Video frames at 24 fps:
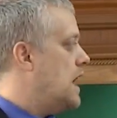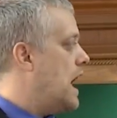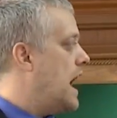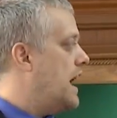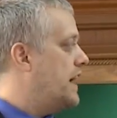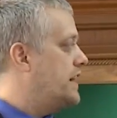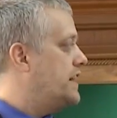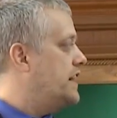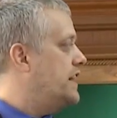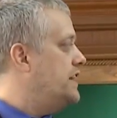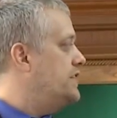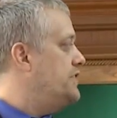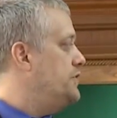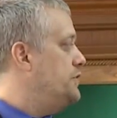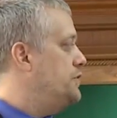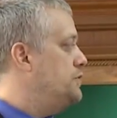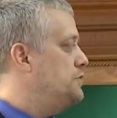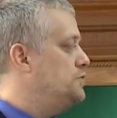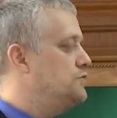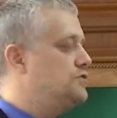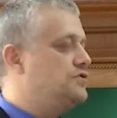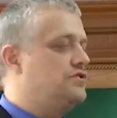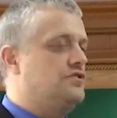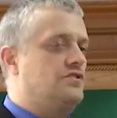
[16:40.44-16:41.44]
I can
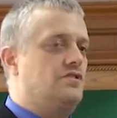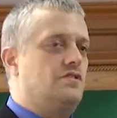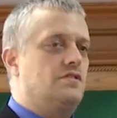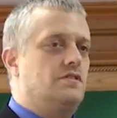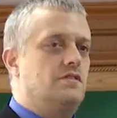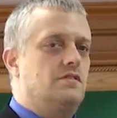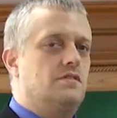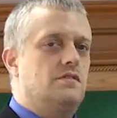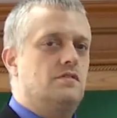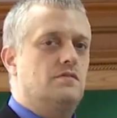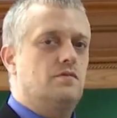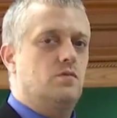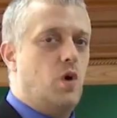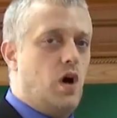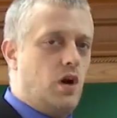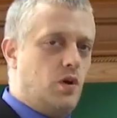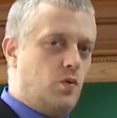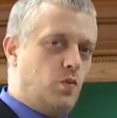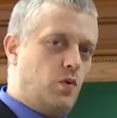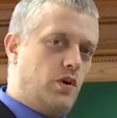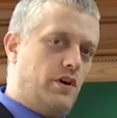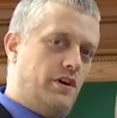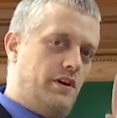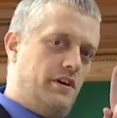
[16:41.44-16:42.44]
use
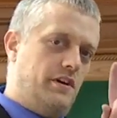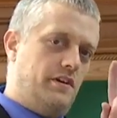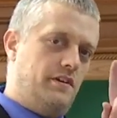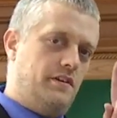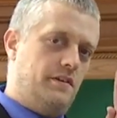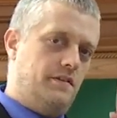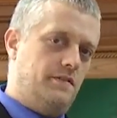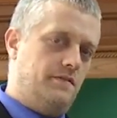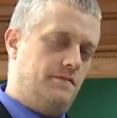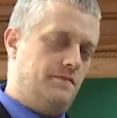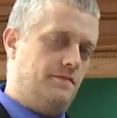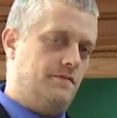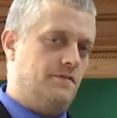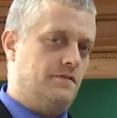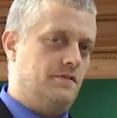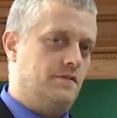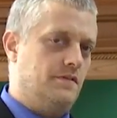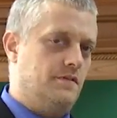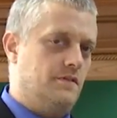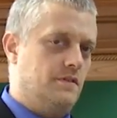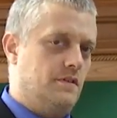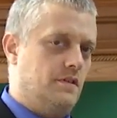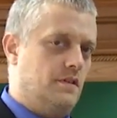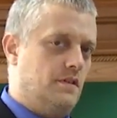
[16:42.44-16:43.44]
one word
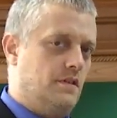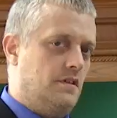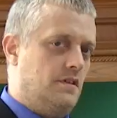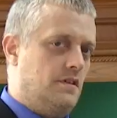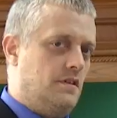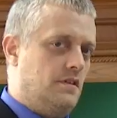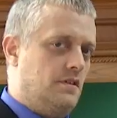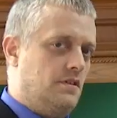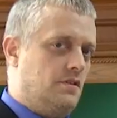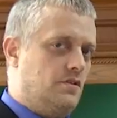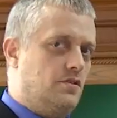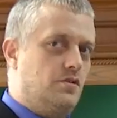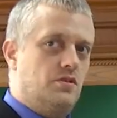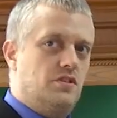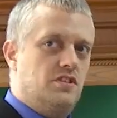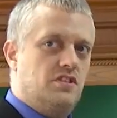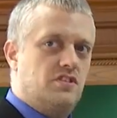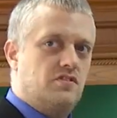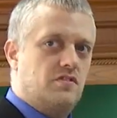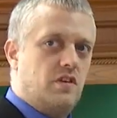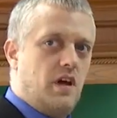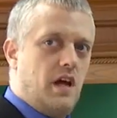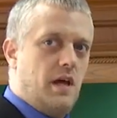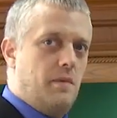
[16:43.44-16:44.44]
to
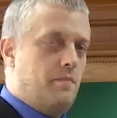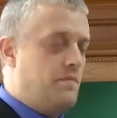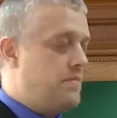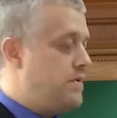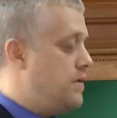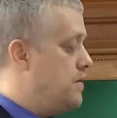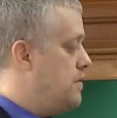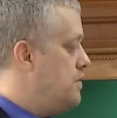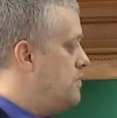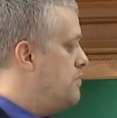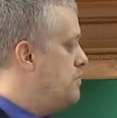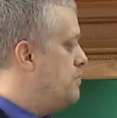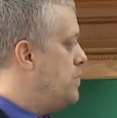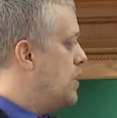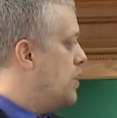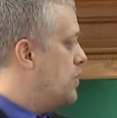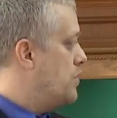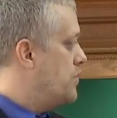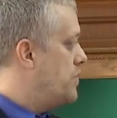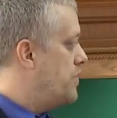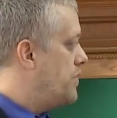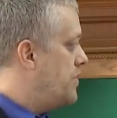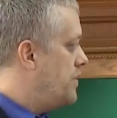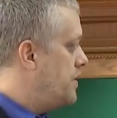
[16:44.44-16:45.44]
describe
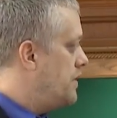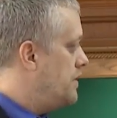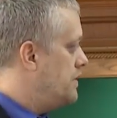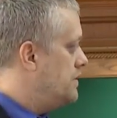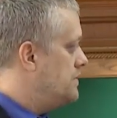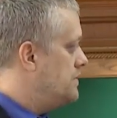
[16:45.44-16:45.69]
both.